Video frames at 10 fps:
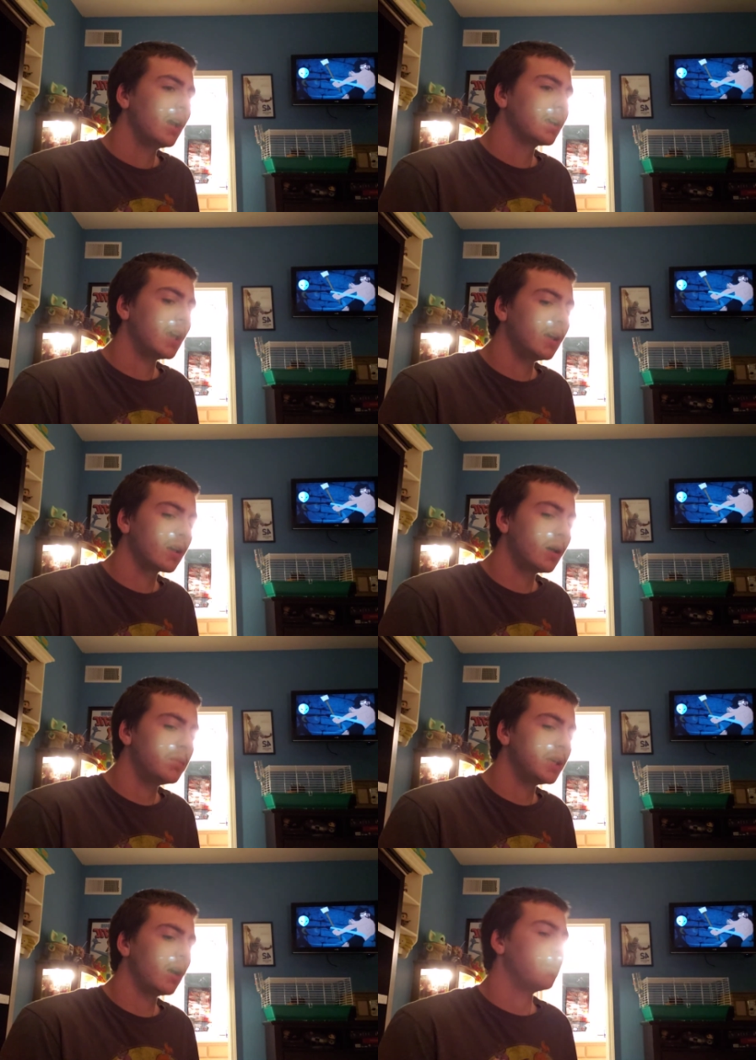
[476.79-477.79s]
can't
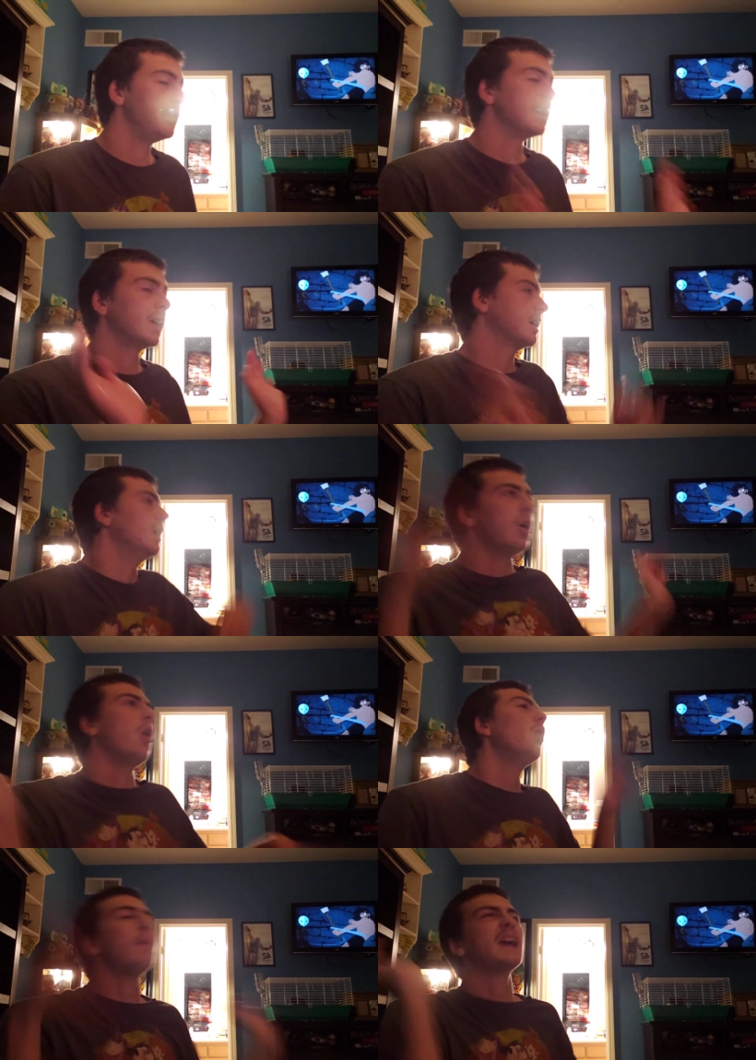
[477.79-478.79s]
coming out being like,
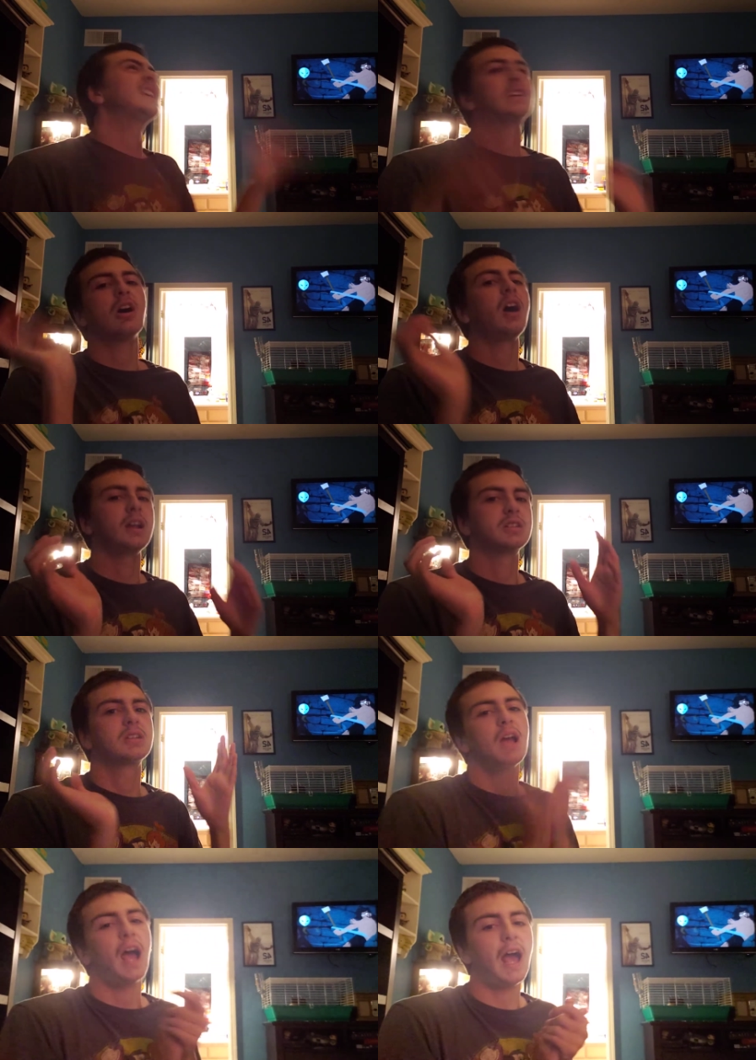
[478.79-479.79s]
"Oh my gosh,